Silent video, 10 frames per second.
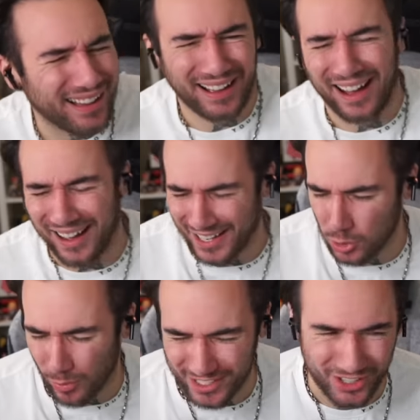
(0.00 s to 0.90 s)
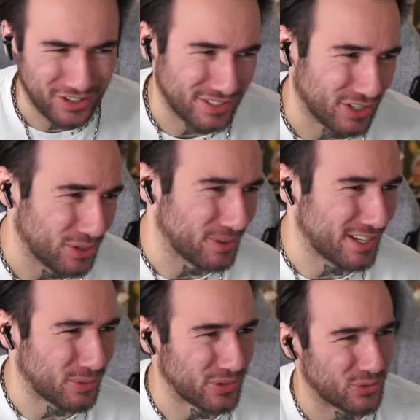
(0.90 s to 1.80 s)
Oh, this one's good, too.
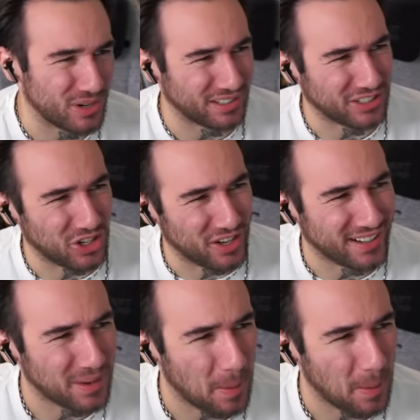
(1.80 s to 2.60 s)
This one's really good.